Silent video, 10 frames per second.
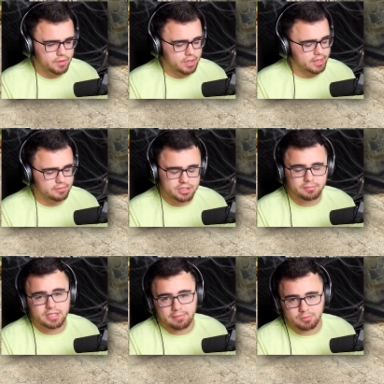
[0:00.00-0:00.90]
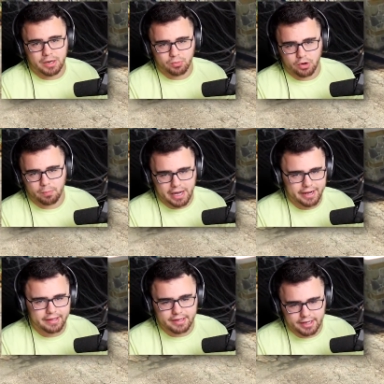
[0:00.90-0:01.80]
okay. Sometimes my
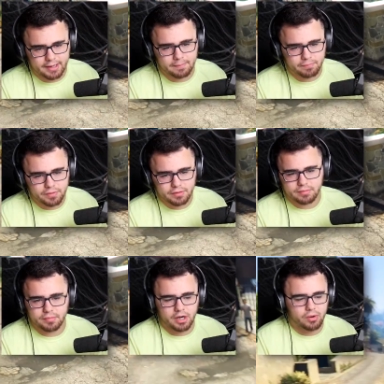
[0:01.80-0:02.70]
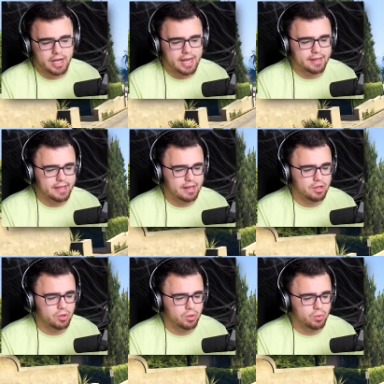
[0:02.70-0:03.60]
robotic, um... Oh, hi,
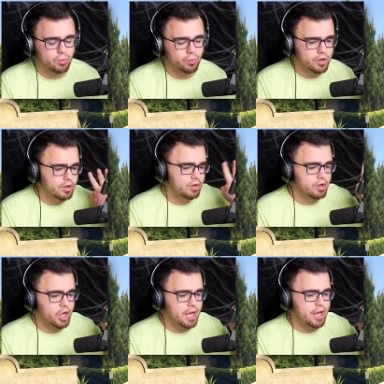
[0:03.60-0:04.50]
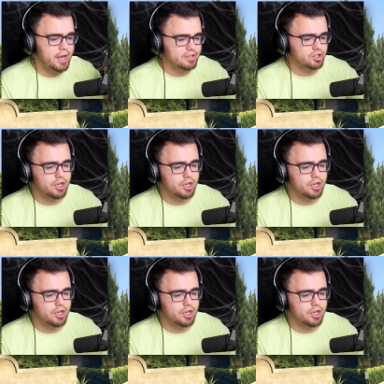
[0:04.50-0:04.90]
hello! Hey, how's it